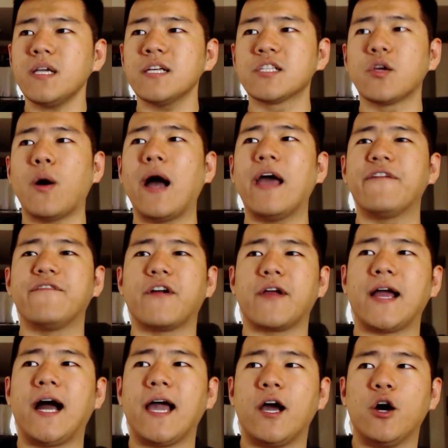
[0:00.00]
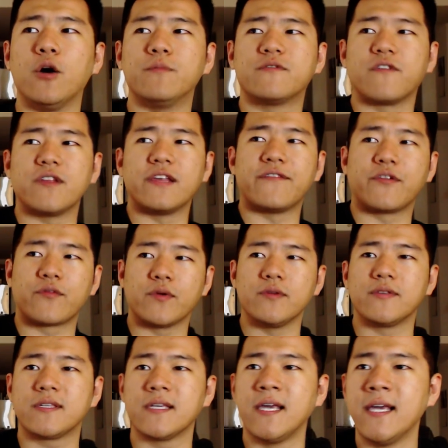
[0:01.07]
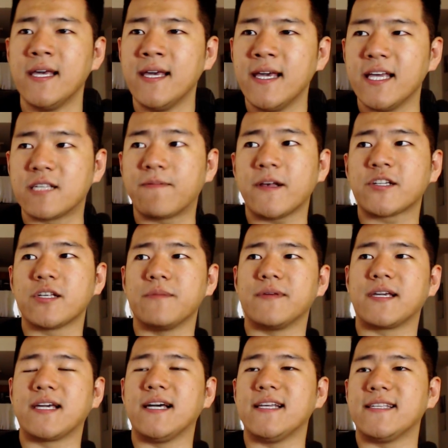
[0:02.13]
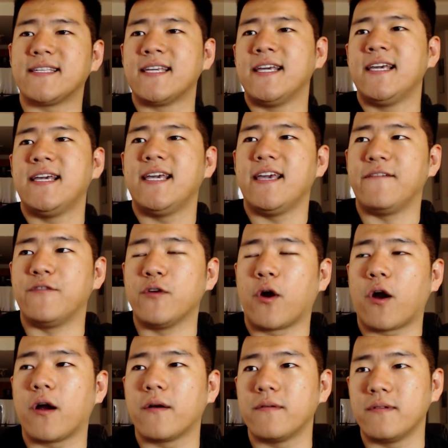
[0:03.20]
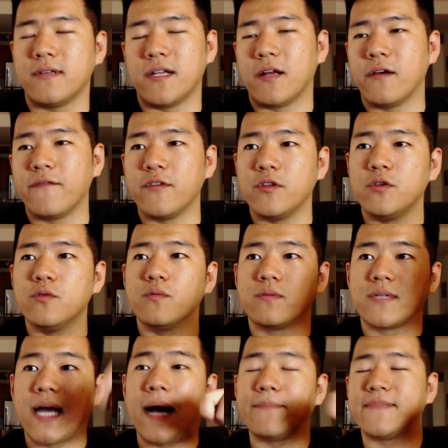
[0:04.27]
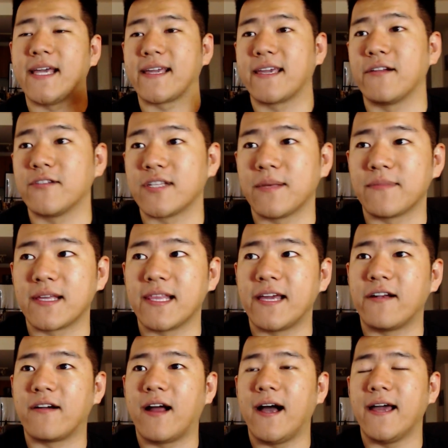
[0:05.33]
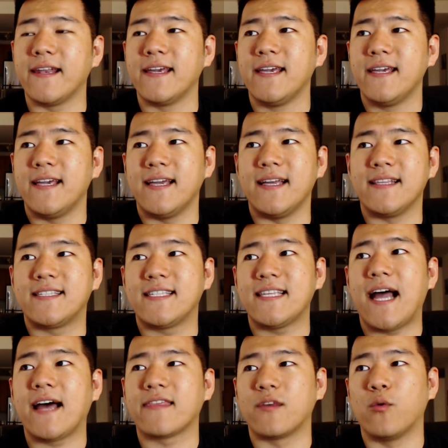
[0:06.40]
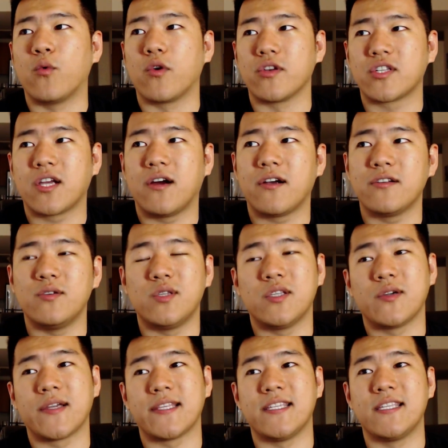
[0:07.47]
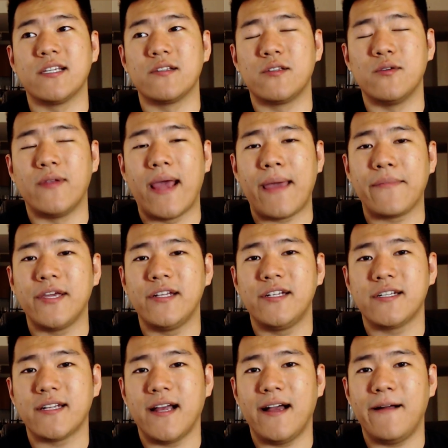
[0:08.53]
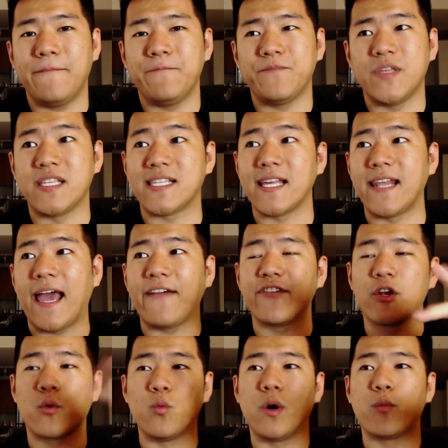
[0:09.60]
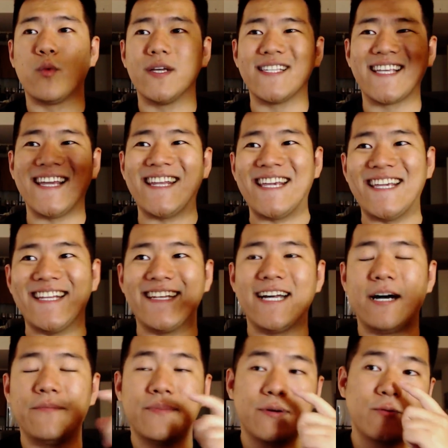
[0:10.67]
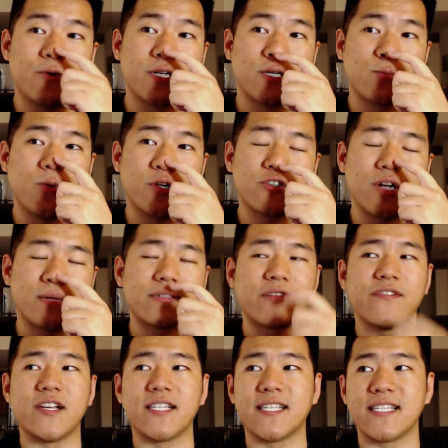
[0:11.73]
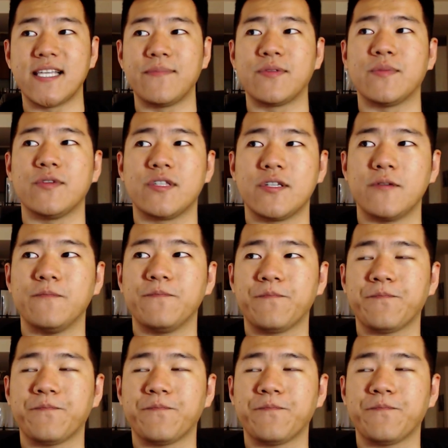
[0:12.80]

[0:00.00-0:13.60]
So I have very high hopes for Living Roots, especially because if you do top deck it or something later on, it's not the worst card. You still get to deal 2 damage instead of having your 1/1s get eaten up, which 1-drops are very susceptible to.